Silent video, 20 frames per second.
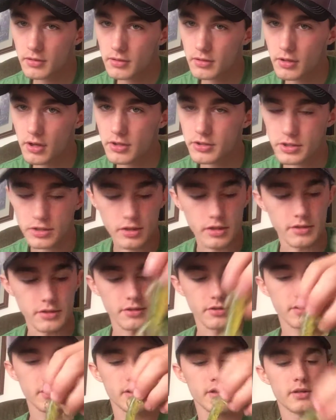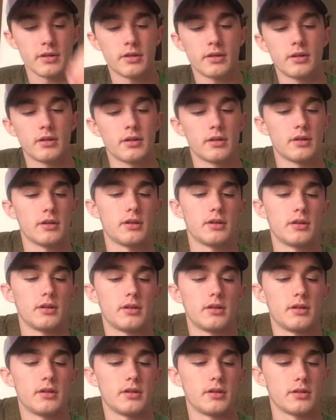larger lizards.
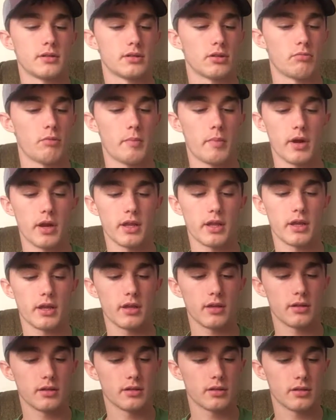So my buddy